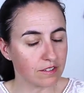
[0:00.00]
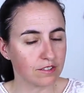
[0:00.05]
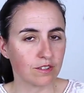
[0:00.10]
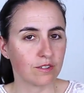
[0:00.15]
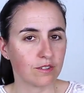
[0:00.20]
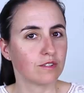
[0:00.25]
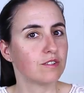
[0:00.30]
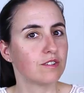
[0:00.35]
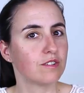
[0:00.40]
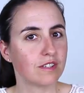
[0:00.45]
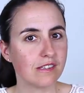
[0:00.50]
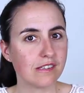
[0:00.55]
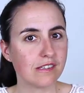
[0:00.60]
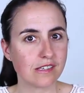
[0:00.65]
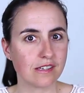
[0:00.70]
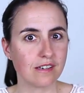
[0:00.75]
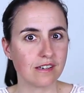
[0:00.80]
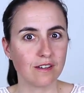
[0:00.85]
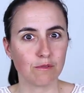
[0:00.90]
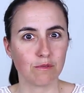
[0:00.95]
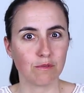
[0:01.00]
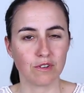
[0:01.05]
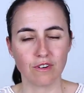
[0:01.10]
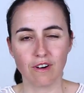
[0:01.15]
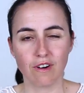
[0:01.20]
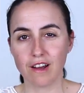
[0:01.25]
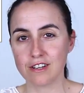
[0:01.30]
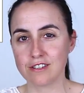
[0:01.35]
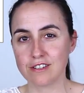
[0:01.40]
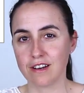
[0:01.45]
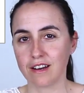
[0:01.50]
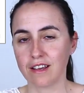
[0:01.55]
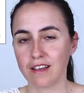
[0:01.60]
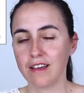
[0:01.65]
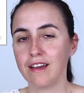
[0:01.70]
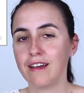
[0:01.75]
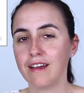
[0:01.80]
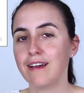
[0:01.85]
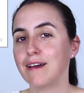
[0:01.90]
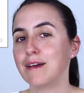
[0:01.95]
So you can see it when you're actually
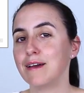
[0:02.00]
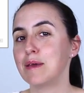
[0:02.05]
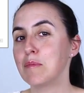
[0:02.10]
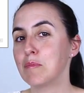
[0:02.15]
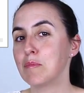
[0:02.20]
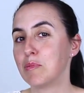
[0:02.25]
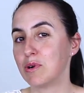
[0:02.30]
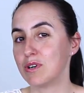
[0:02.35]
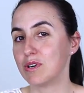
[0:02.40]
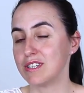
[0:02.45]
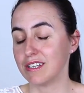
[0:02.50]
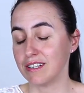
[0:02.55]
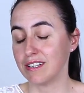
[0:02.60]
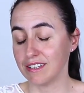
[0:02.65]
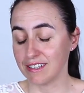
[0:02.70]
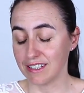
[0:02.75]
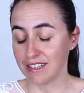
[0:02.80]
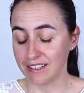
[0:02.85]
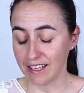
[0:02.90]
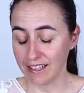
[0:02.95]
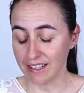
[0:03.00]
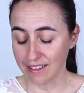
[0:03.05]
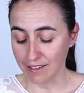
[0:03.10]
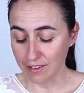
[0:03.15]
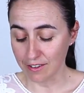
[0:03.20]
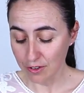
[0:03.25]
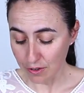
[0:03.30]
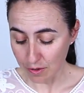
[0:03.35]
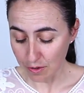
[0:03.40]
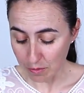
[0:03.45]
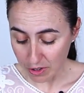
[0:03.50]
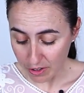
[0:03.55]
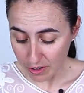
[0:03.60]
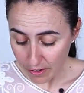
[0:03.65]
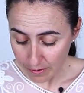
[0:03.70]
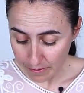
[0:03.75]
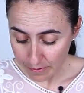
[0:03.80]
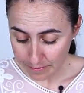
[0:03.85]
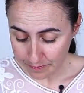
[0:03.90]
importing the data into the model.